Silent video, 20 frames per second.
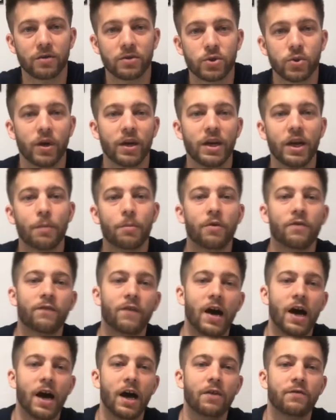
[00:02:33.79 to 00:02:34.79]
So at number
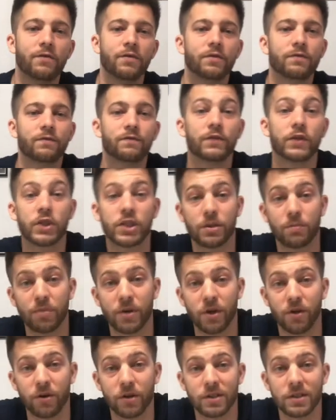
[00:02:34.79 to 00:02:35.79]
5, first
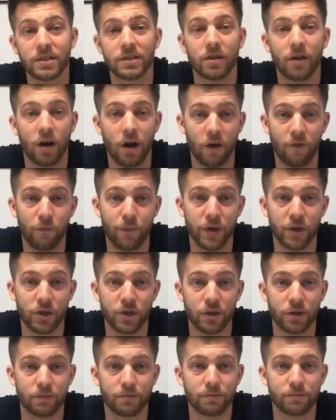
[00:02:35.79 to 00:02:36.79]
appearance of Bishop.